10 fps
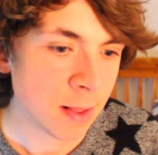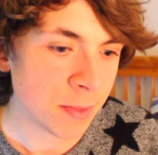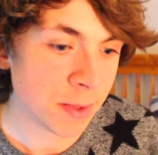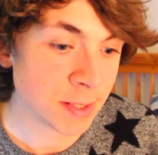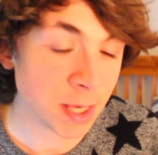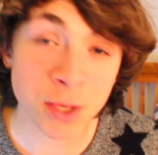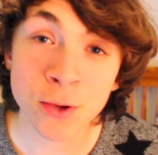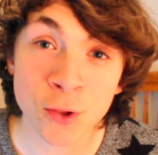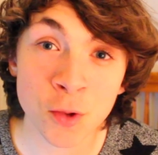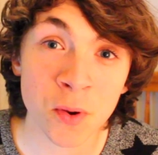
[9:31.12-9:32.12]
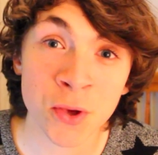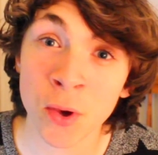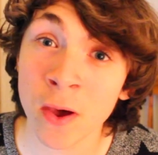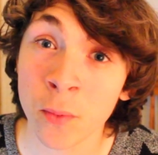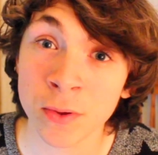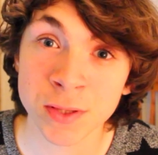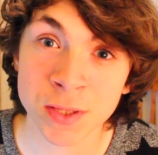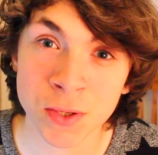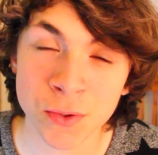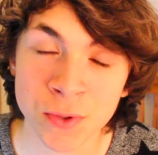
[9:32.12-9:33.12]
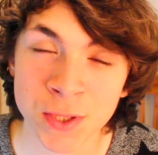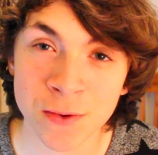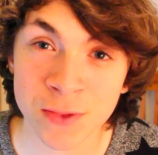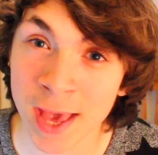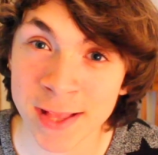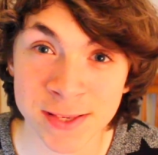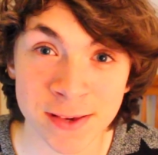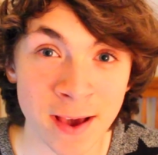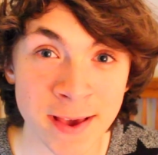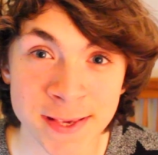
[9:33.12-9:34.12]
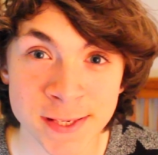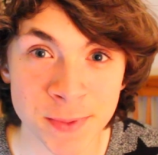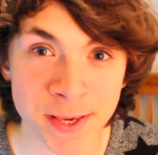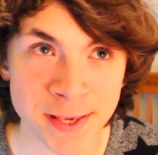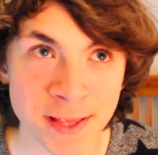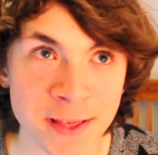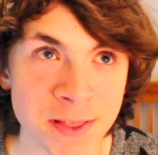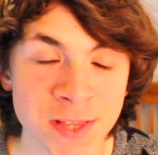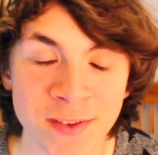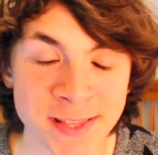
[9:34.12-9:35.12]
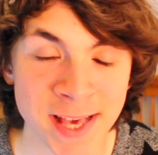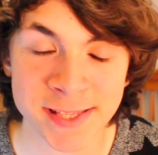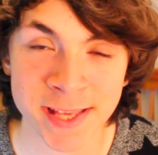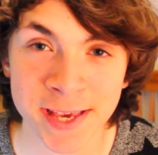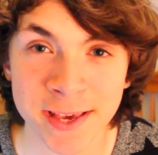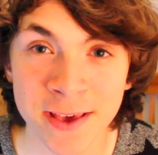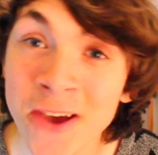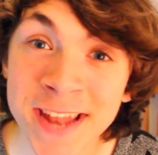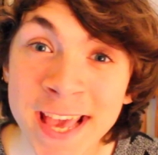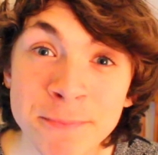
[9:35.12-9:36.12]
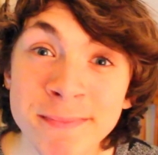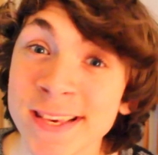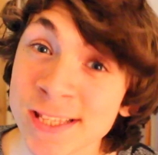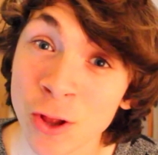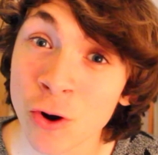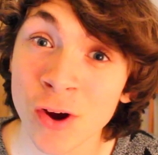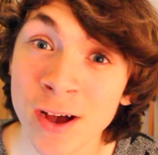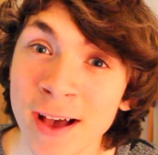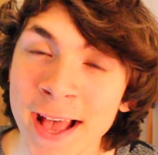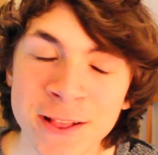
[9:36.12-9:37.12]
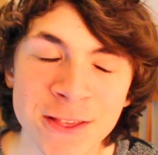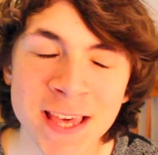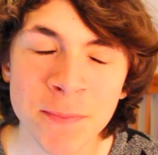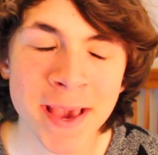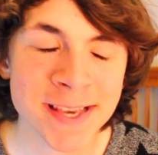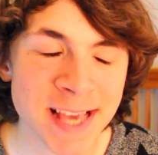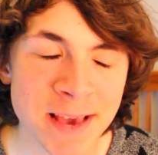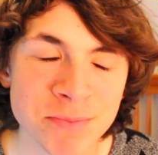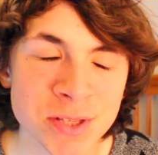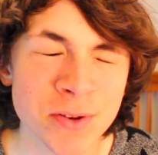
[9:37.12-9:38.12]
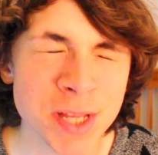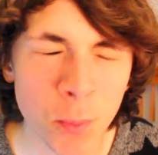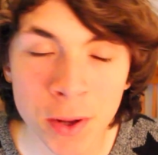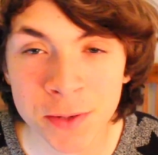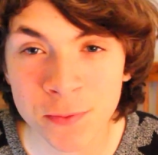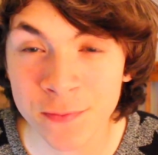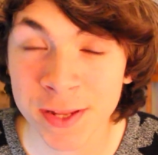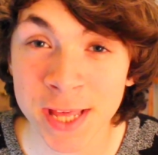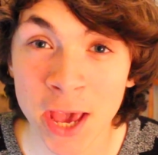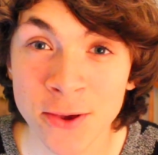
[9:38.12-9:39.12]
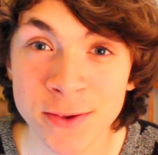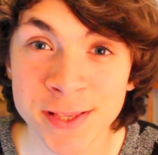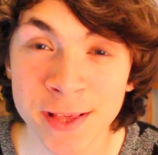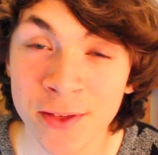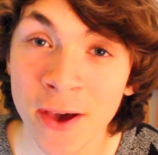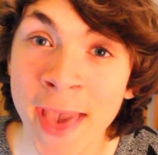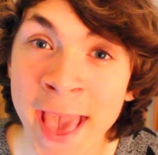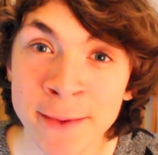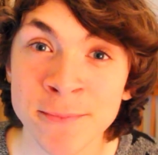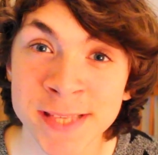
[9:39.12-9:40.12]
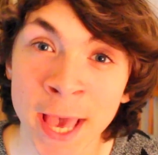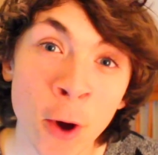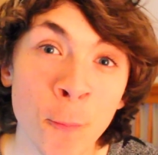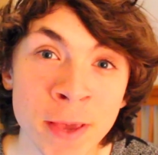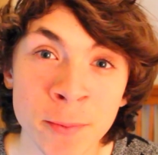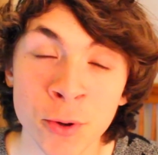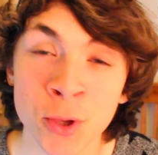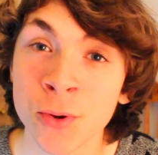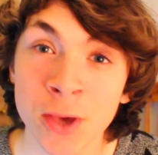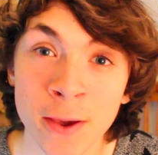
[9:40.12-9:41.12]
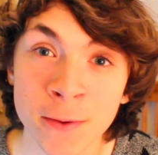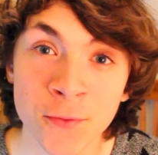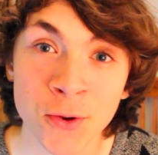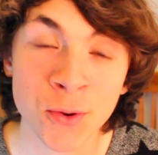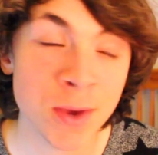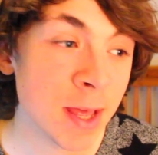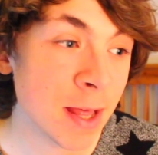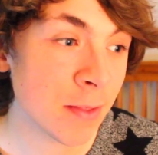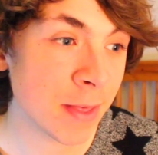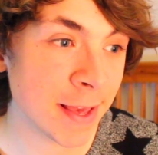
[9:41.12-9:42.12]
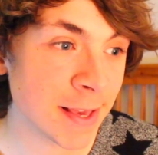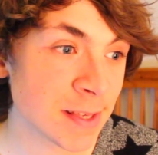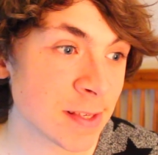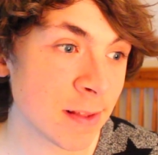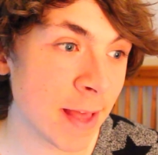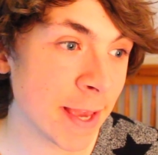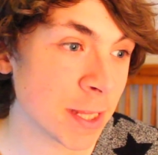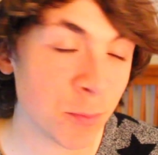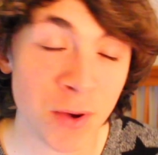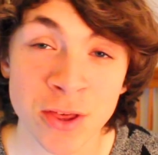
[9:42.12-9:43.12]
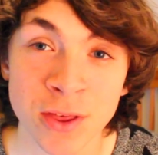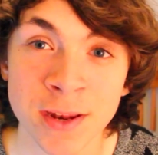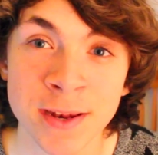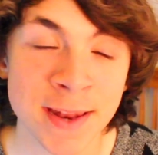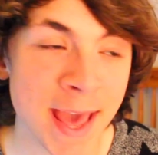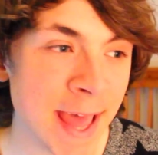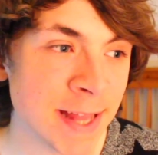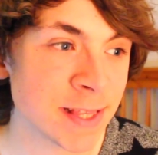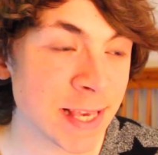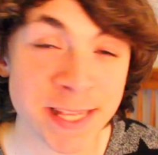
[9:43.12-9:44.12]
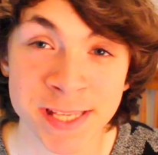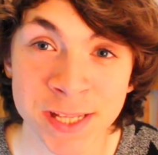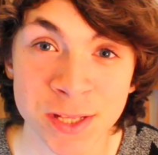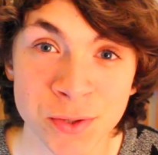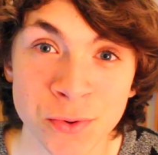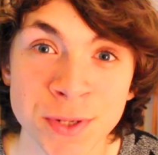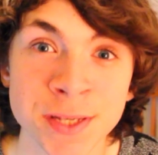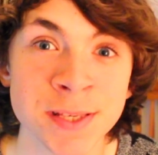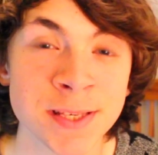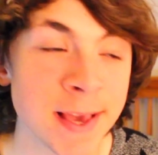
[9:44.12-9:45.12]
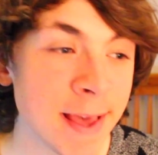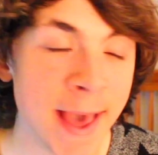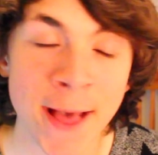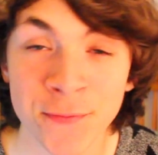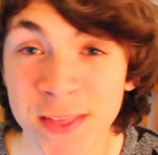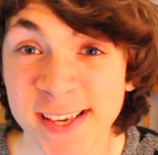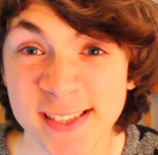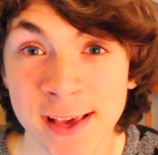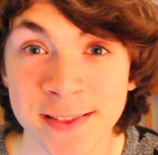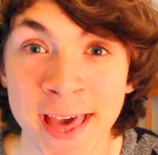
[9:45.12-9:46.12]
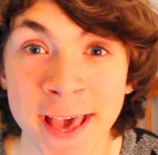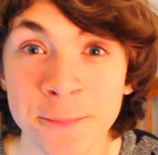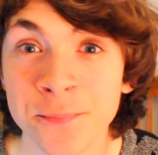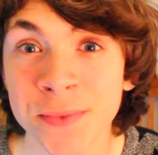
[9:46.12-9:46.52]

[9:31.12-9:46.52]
there's a YouTuber who I want to sort of share to you guys because I think she's fantastic. Her name is Laura and she makes absolutely wonderful videos that aim to help people who are going through things like depression and eating disorders and things like that.